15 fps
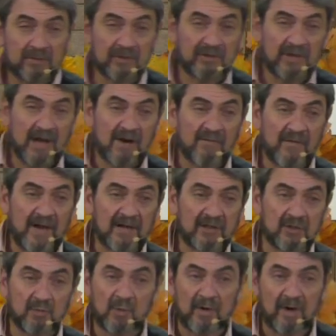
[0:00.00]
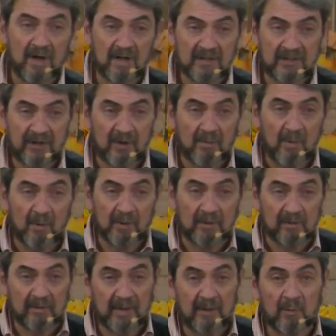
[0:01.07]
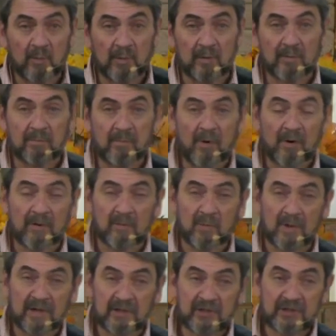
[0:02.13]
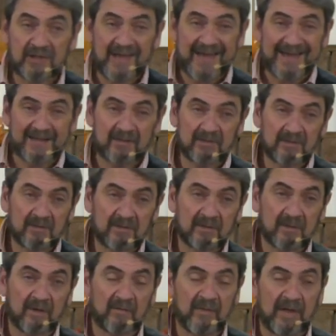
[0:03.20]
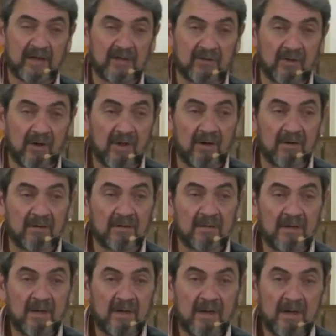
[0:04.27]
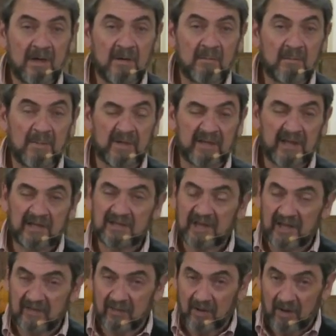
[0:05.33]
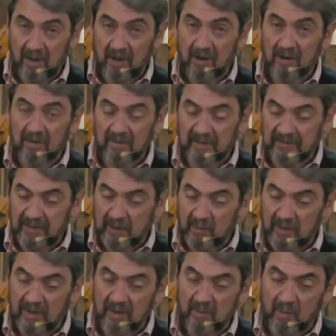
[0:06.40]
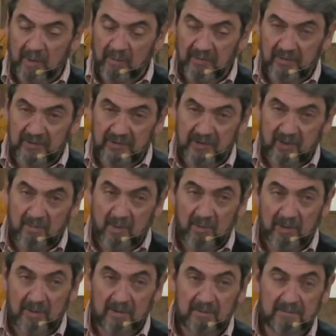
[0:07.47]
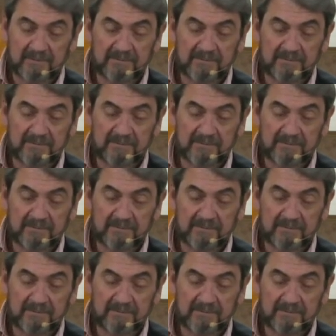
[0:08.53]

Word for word: the sacrifices were not ceremonial, they were part of the religious acts of that law. But they say the law, that they were done away with the ceremonial.